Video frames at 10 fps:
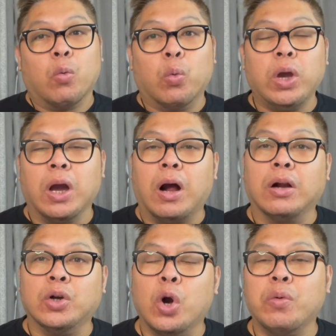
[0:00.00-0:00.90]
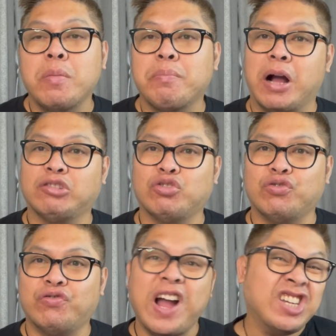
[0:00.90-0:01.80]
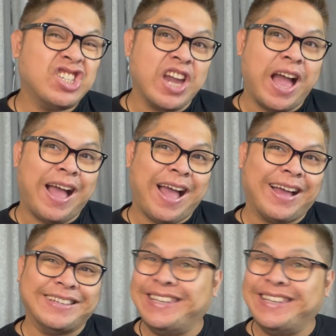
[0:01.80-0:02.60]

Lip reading: we are going back to Russia.